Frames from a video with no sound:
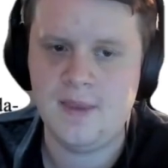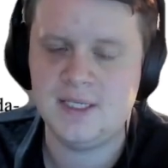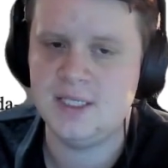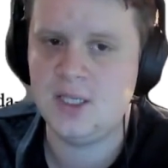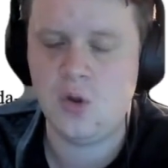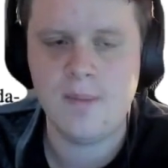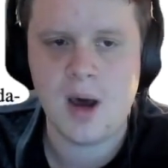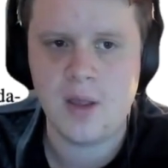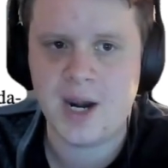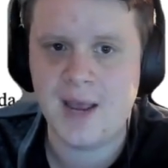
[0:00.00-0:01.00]
this is the only
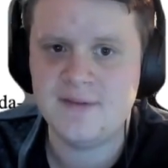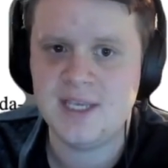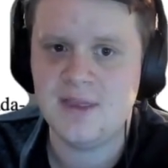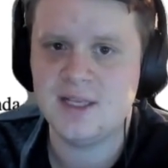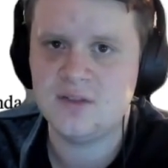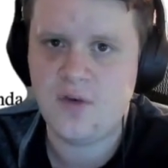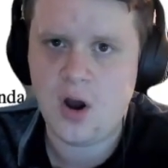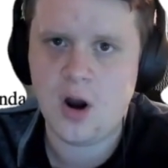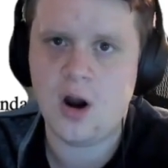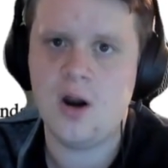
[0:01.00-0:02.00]
model that I've seen thus
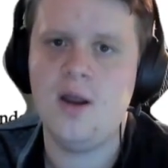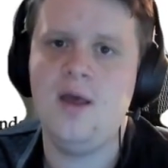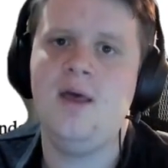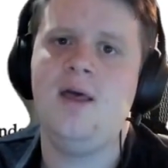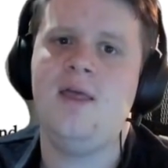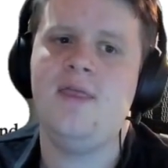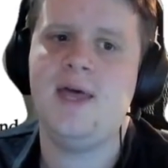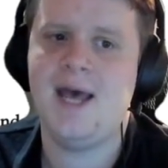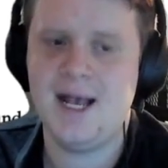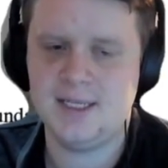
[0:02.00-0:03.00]
far
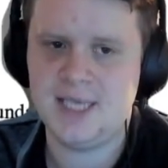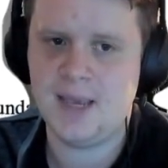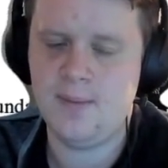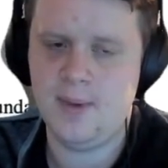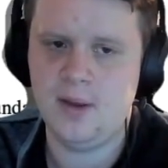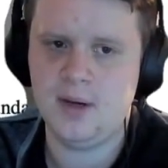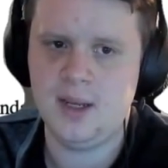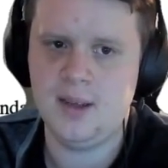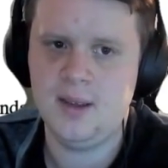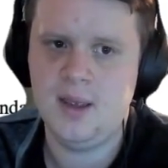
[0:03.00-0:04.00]
that has this
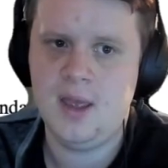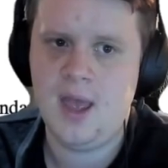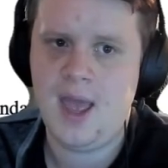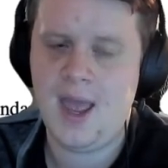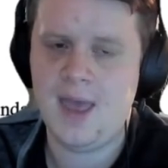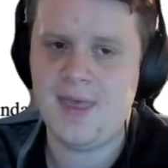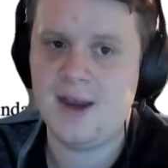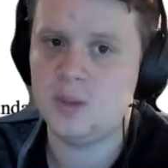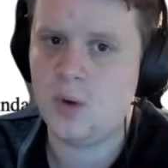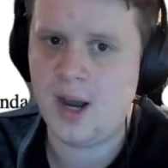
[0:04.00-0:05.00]
capability, and
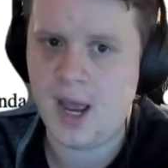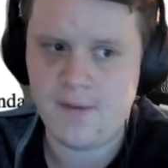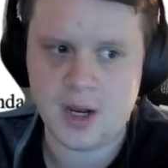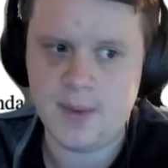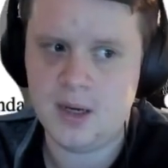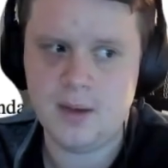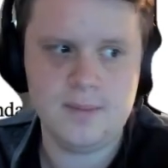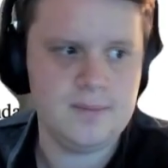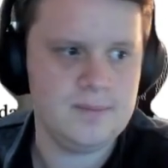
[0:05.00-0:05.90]
that is why I recommend it.